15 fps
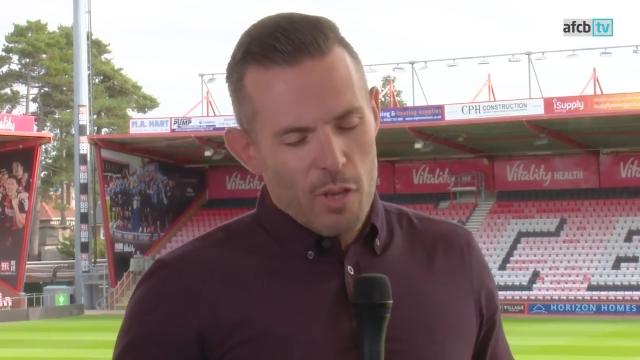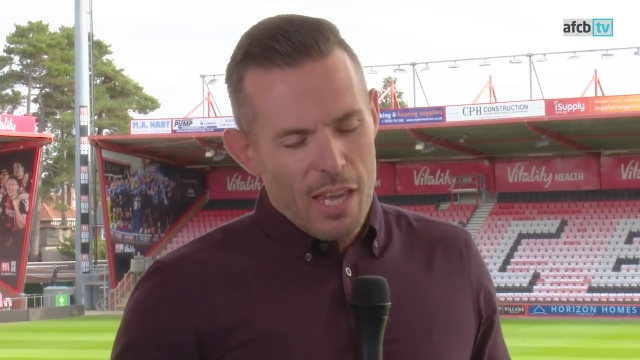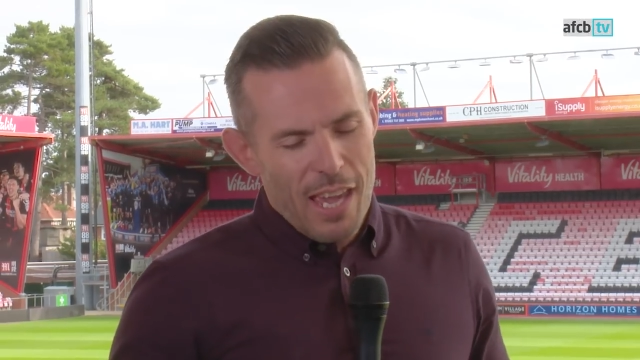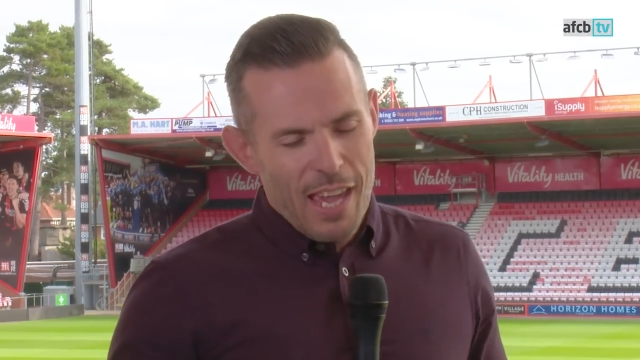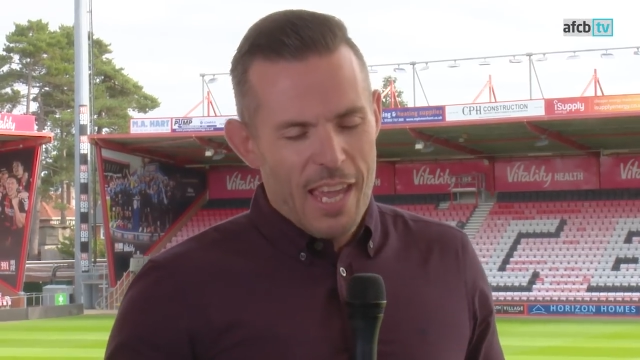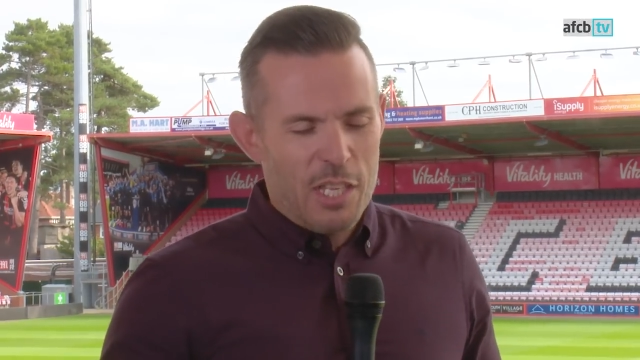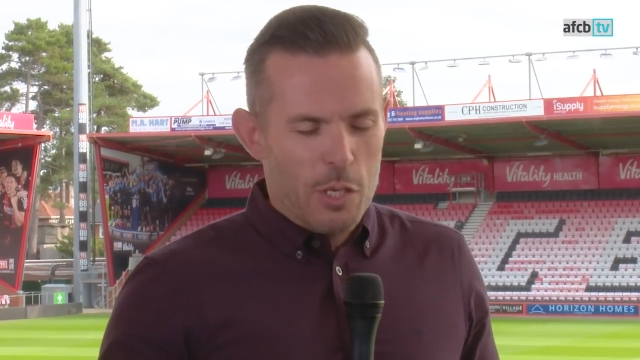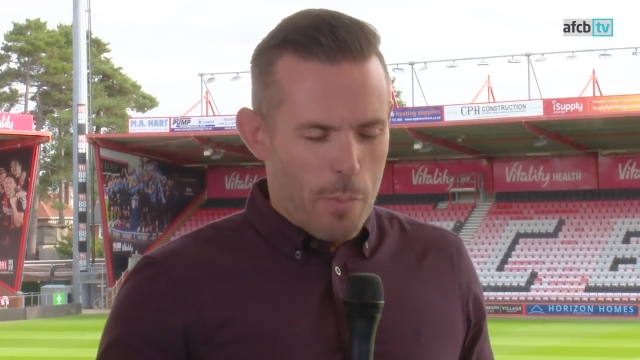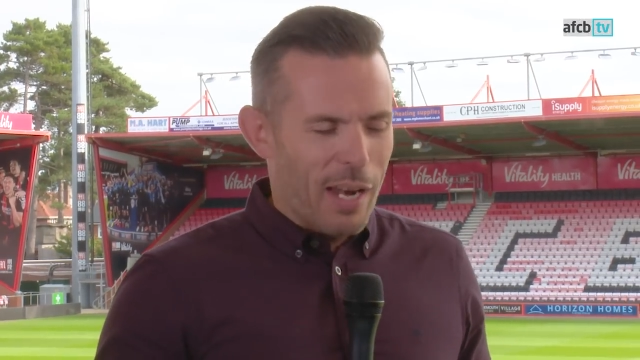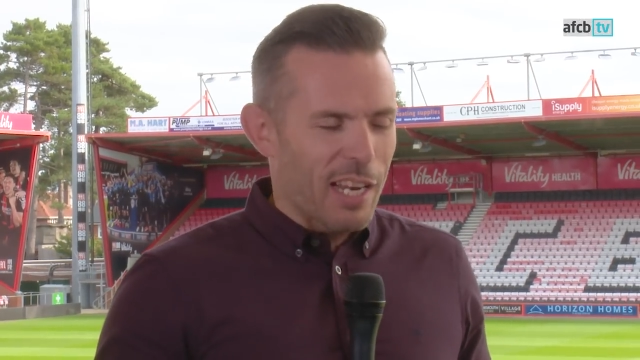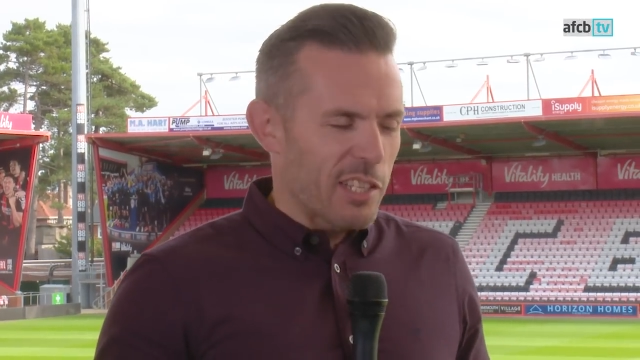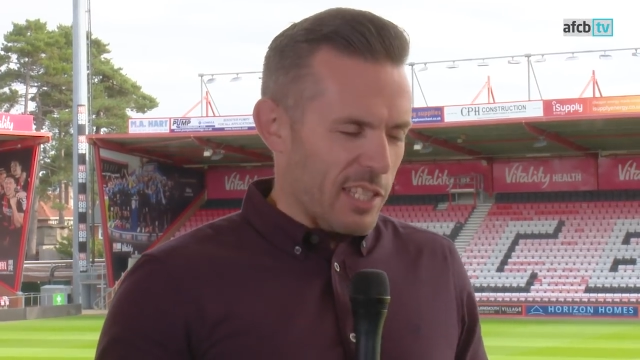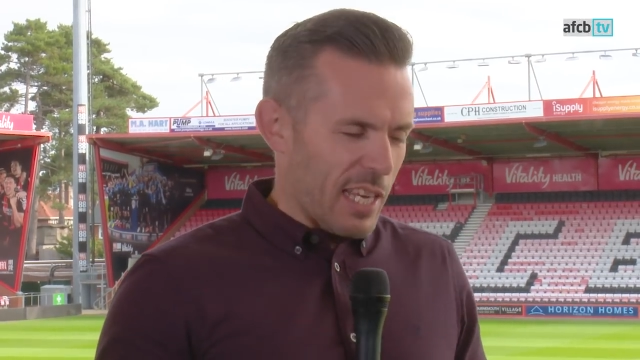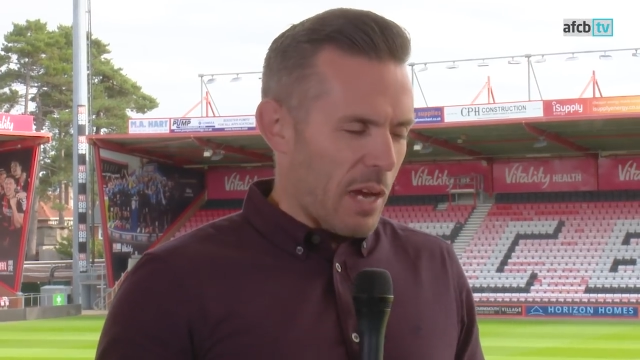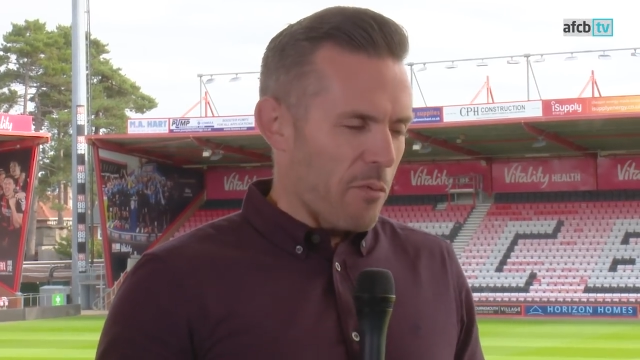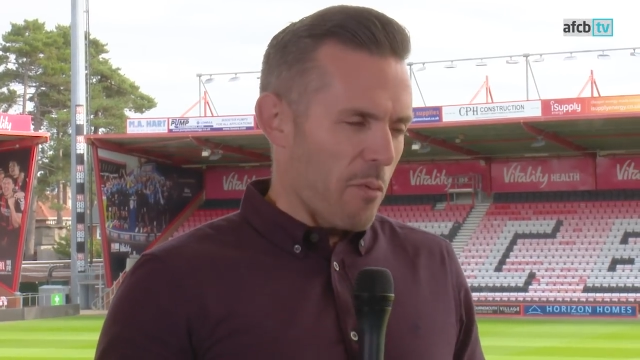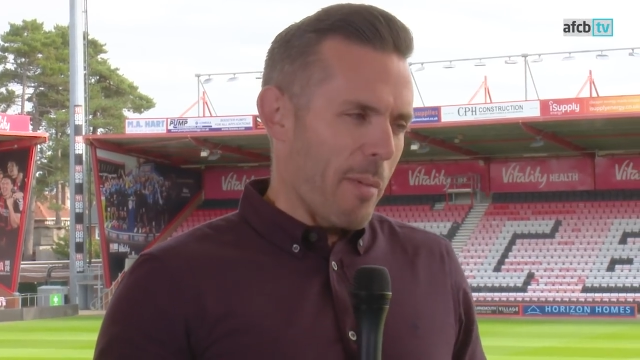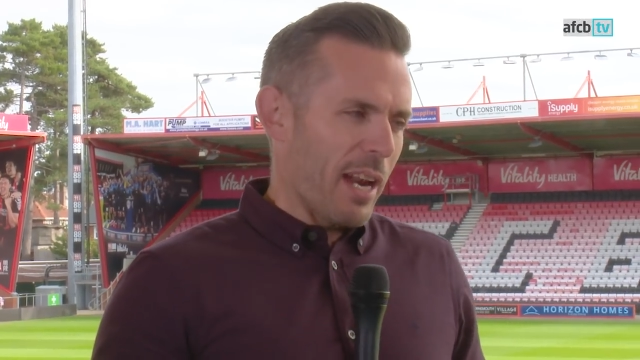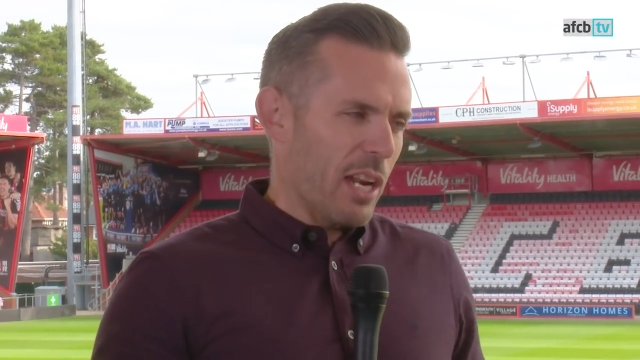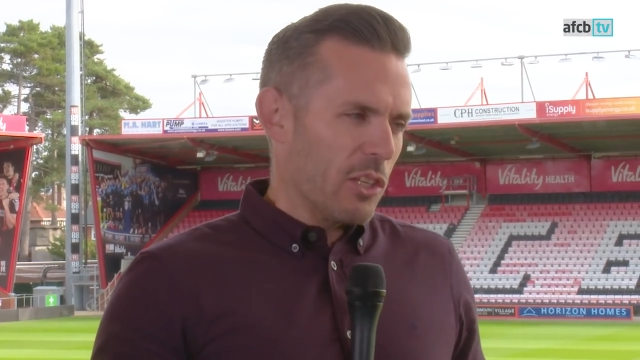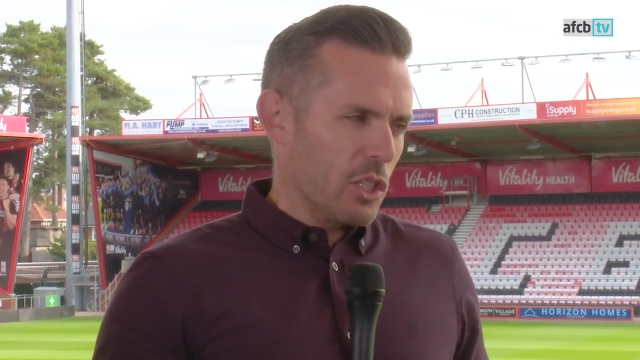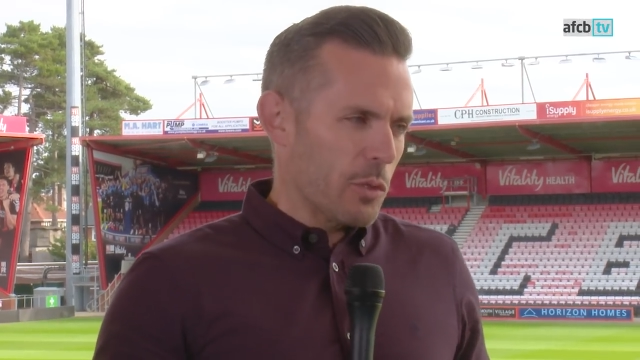it's a balancing act for
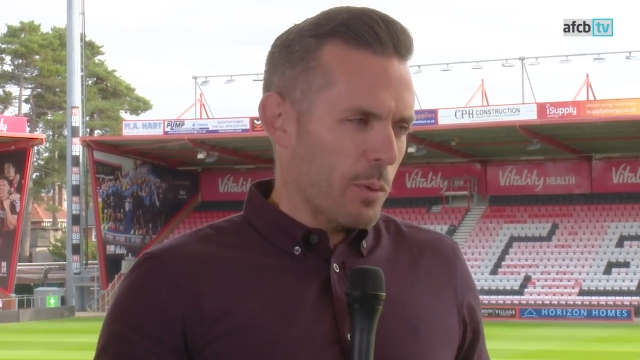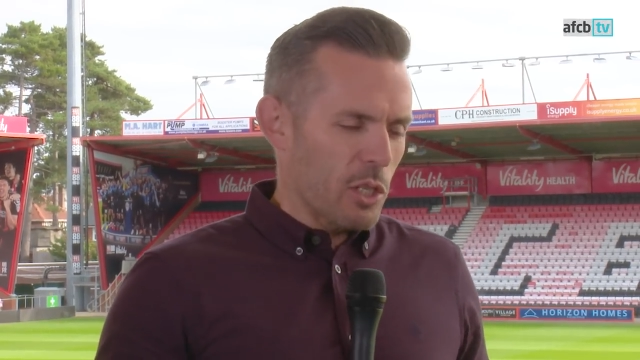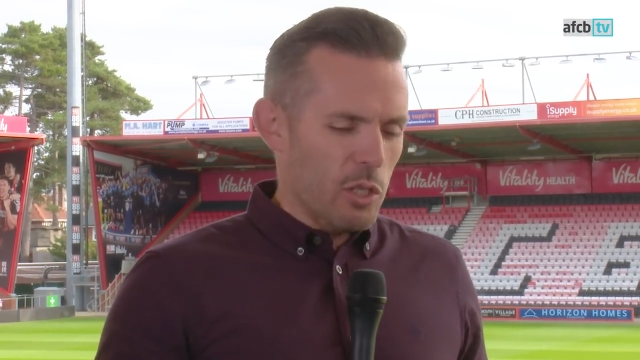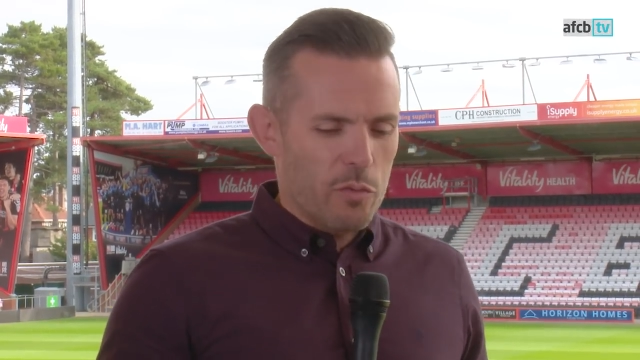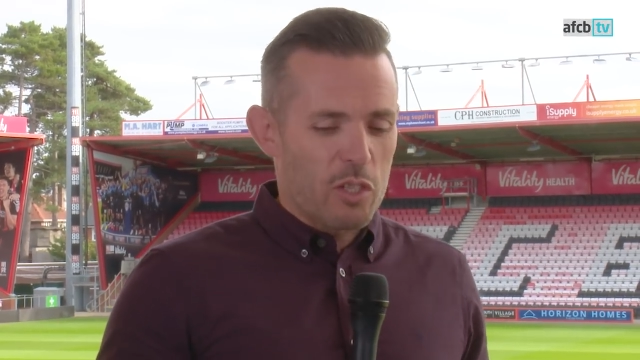managers because